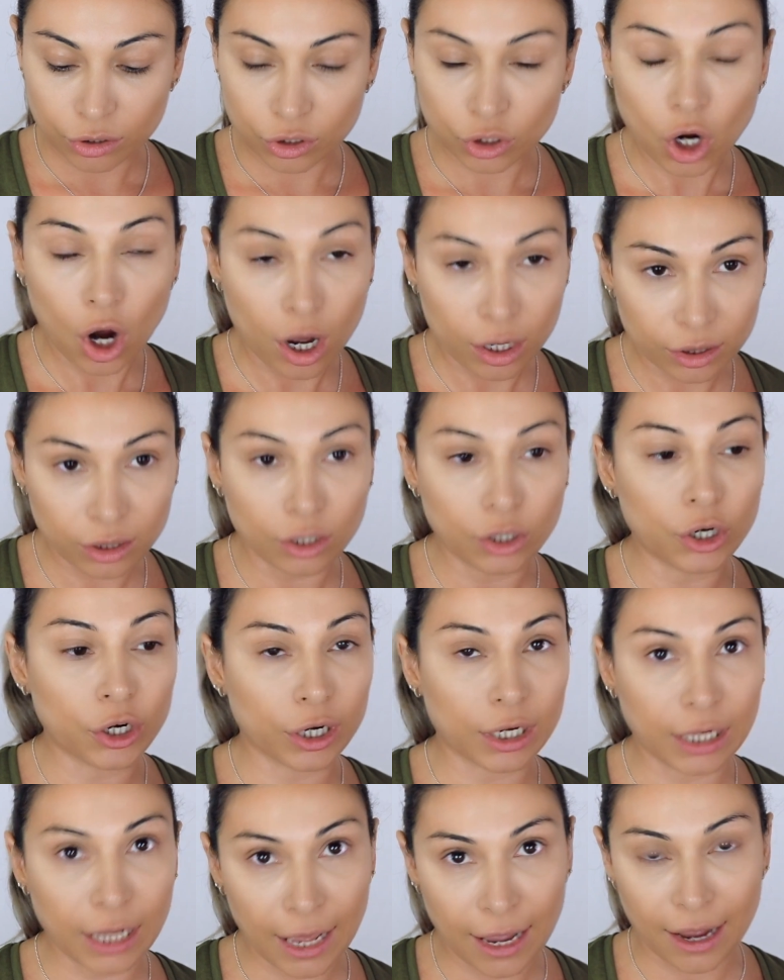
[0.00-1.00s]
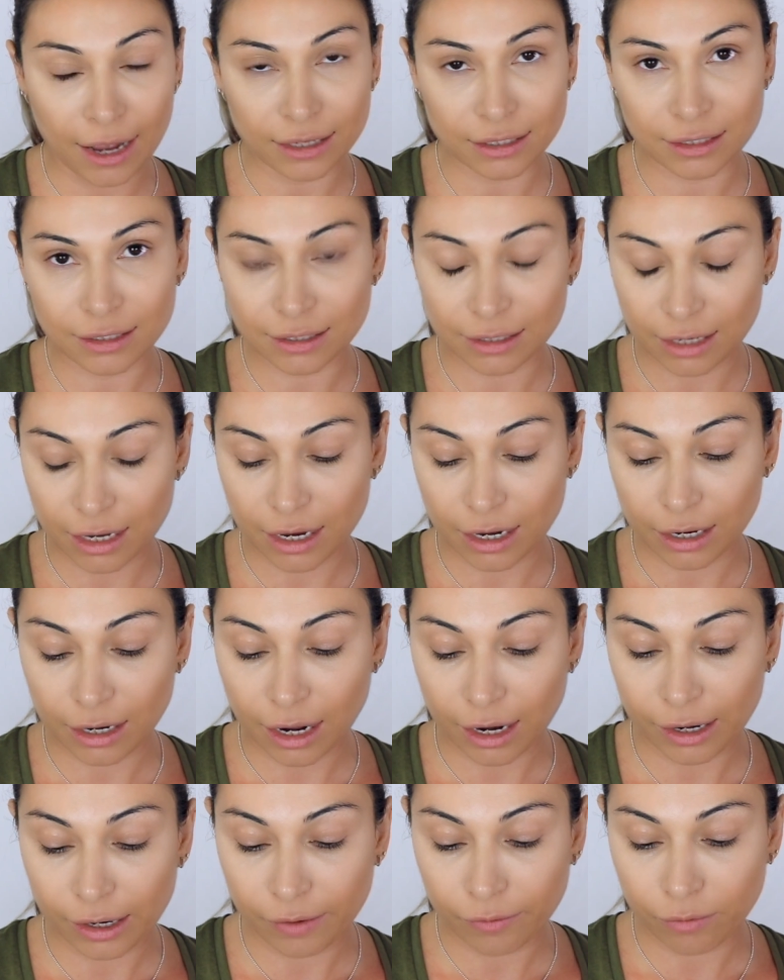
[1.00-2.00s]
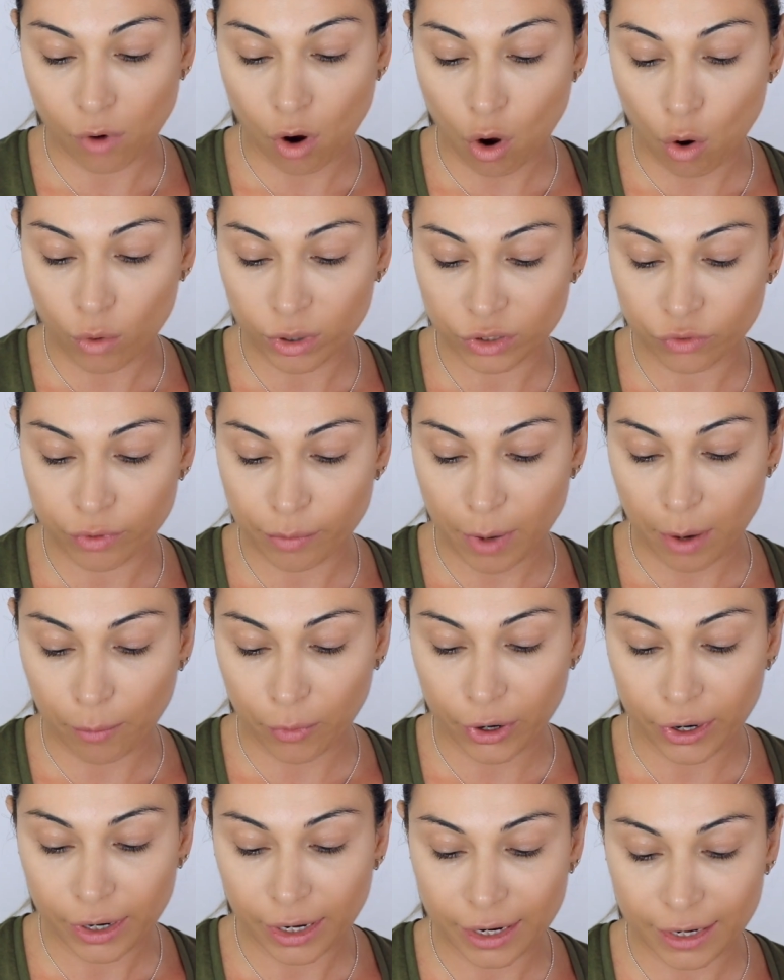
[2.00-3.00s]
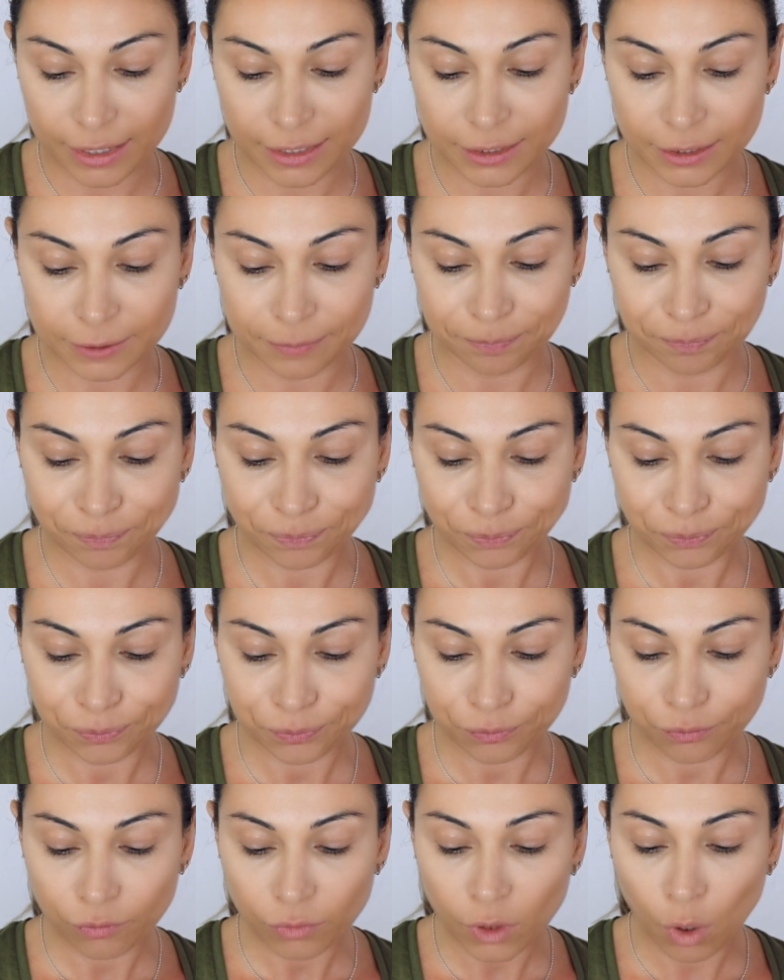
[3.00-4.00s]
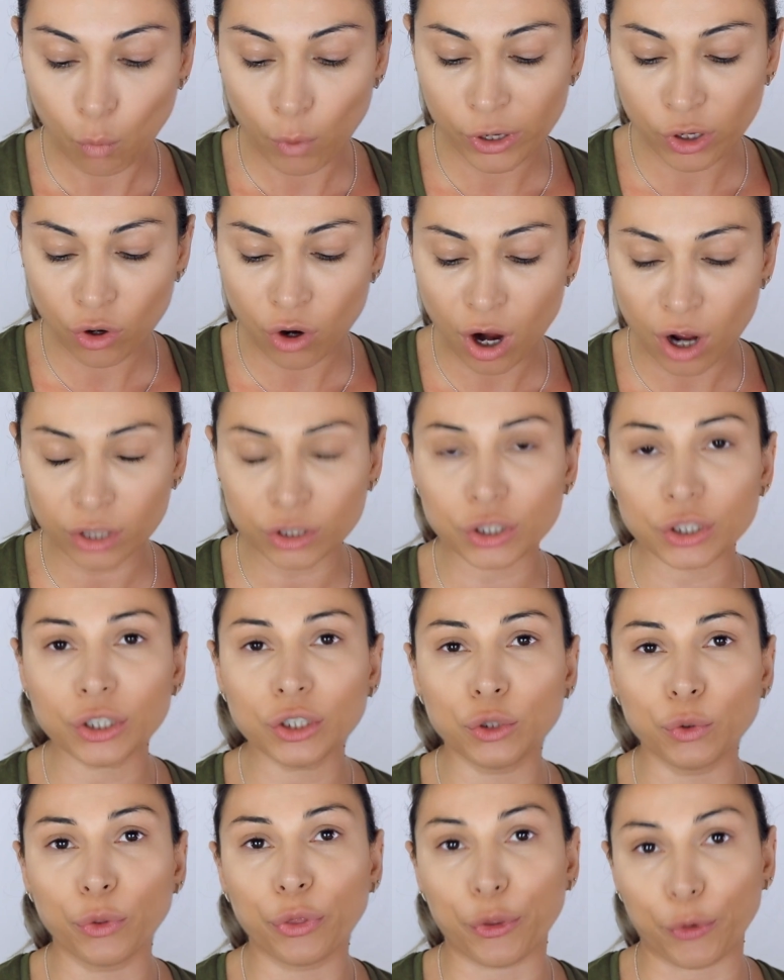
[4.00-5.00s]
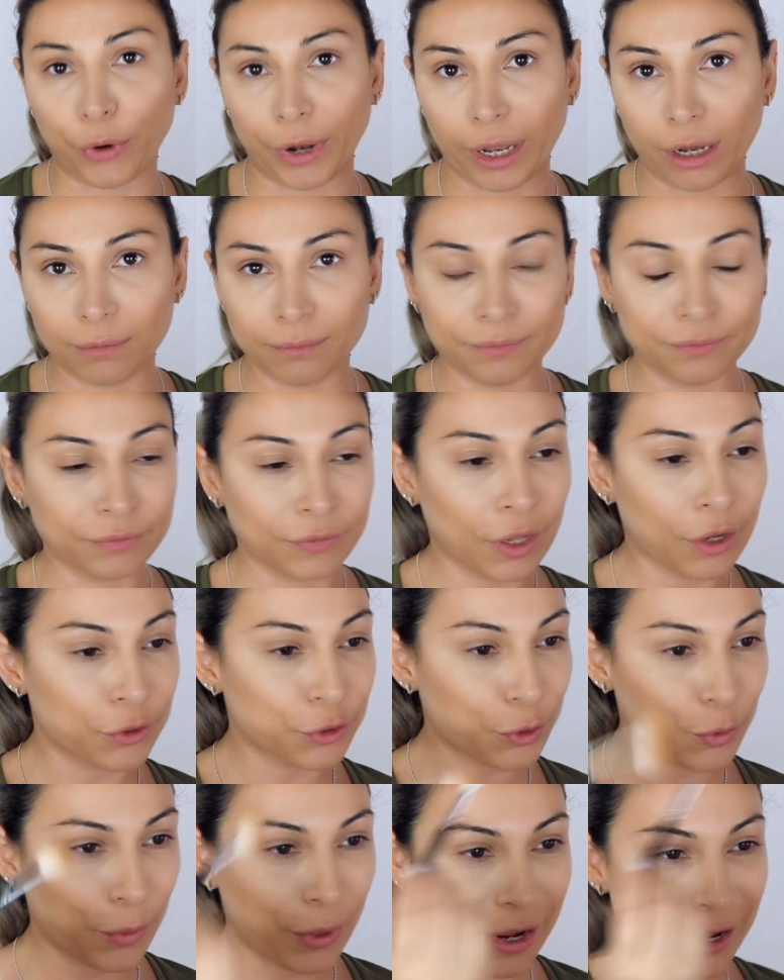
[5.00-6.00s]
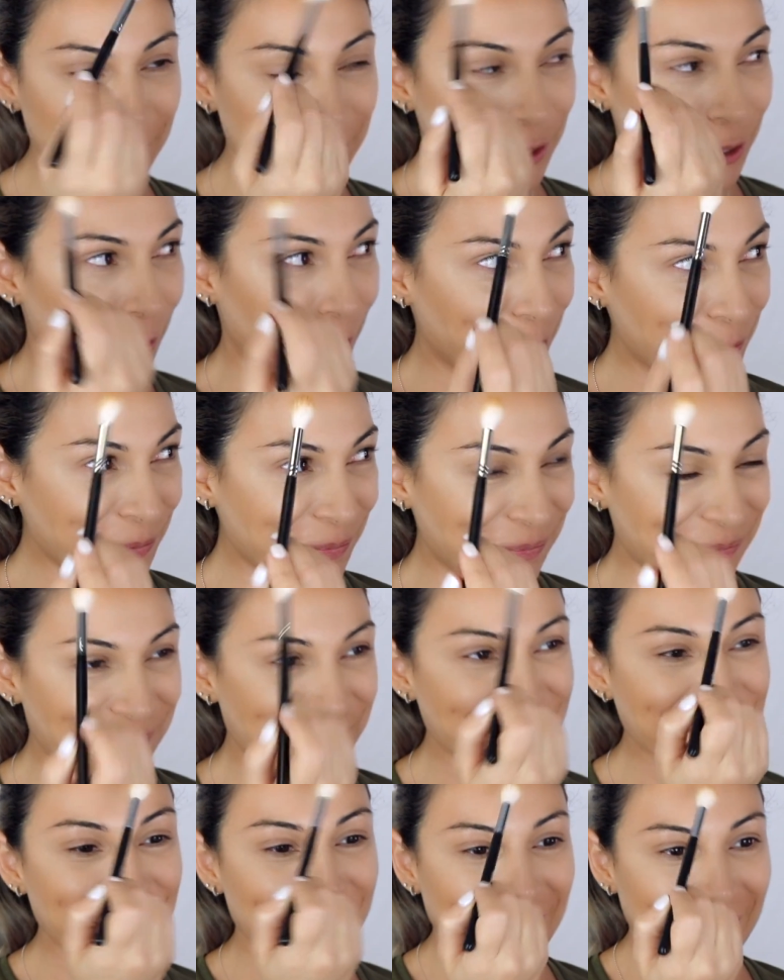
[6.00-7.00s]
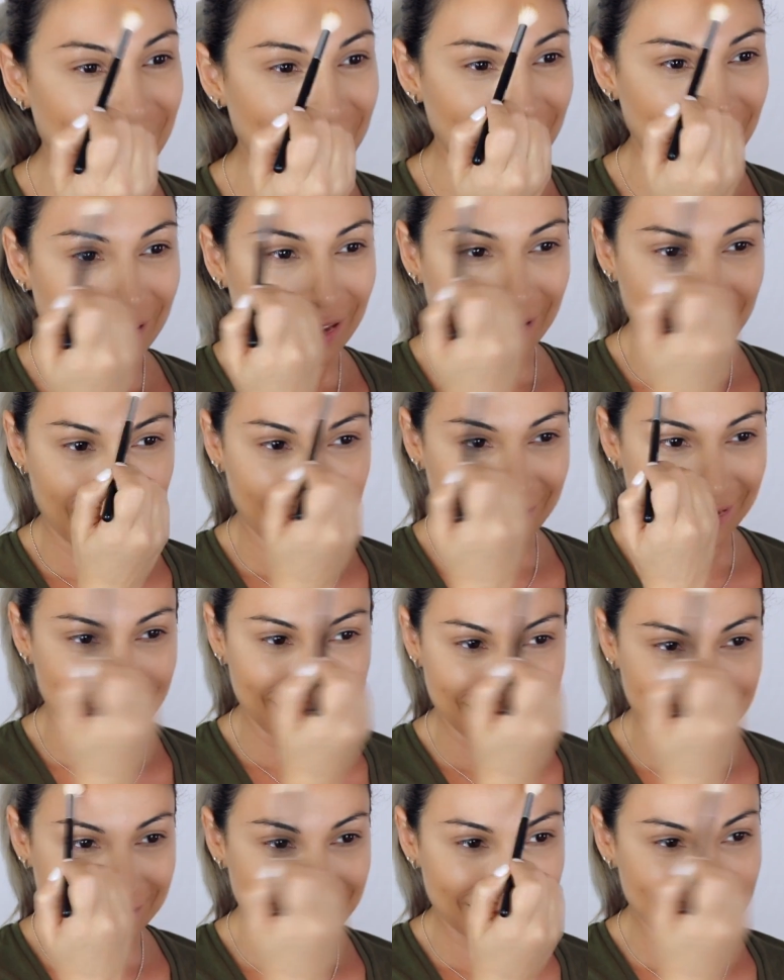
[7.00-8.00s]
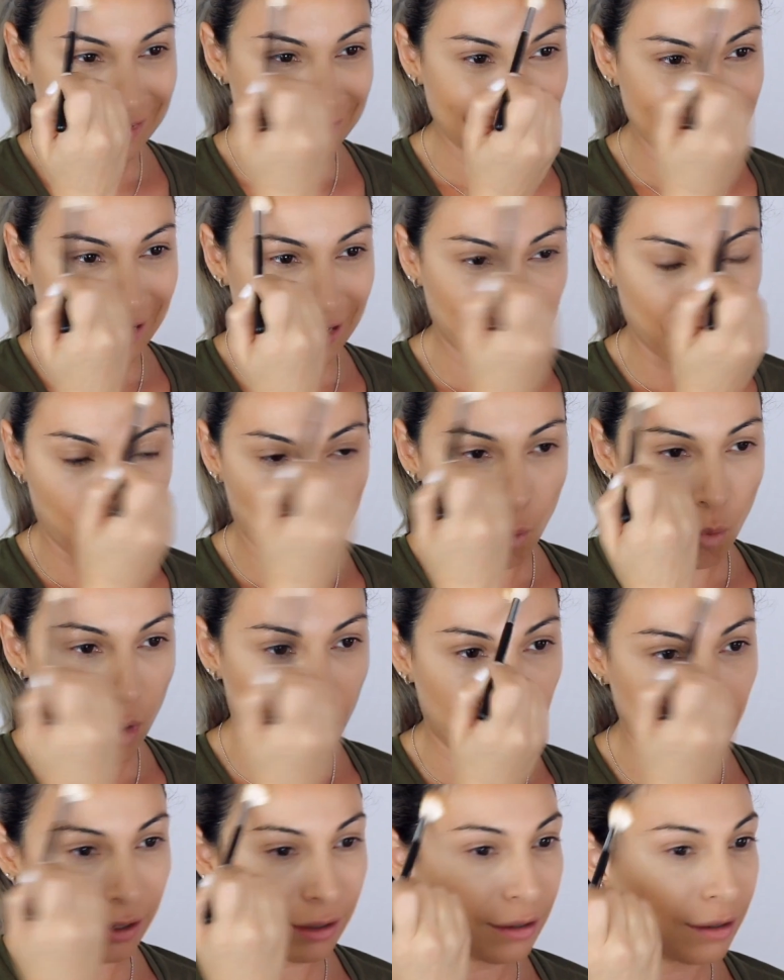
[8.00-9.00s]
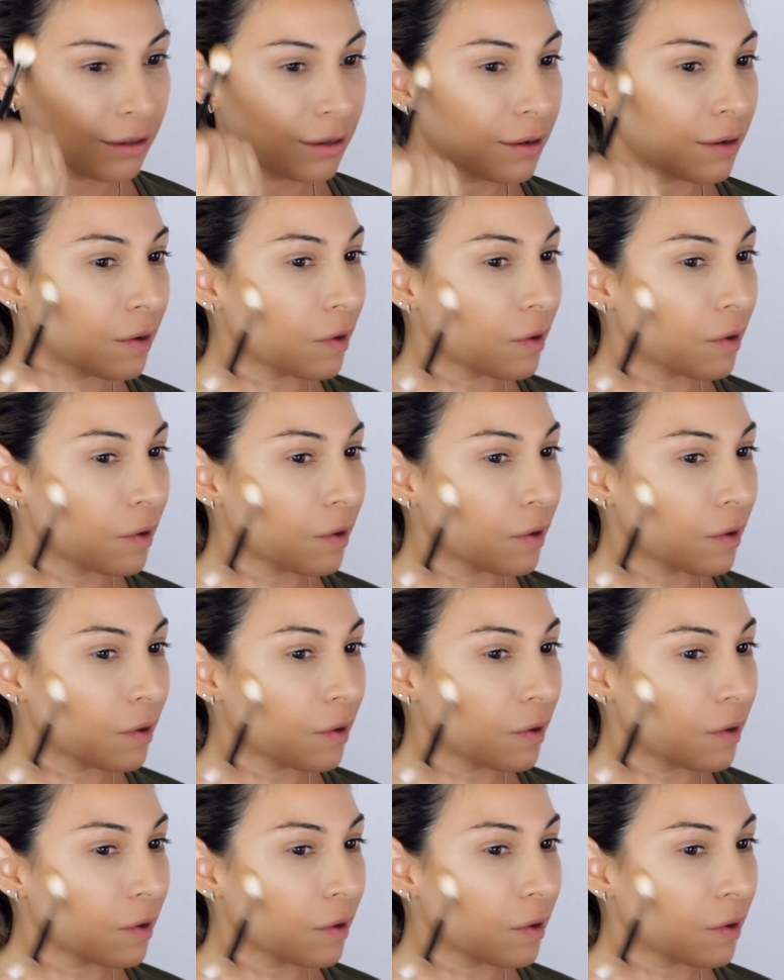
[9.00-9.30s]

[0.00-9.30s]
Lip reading: taught her class, and I always remember it, is when you contour, do 3. So what I do is I go 1,